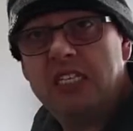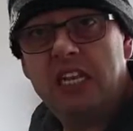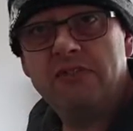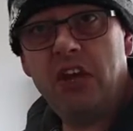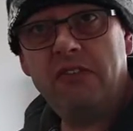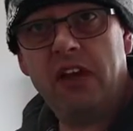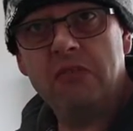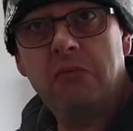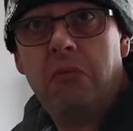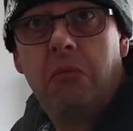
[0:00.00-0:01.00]
a tin left
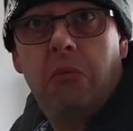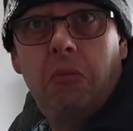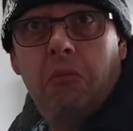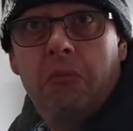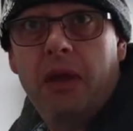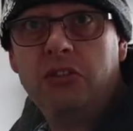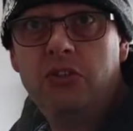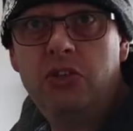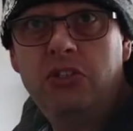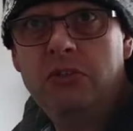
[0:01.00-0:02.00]
over. May as well use